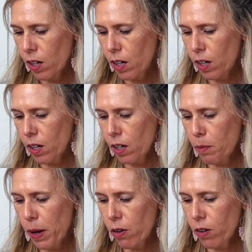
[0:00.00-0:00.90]
and
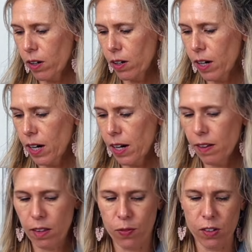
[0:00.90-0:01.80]
about 1/8 of a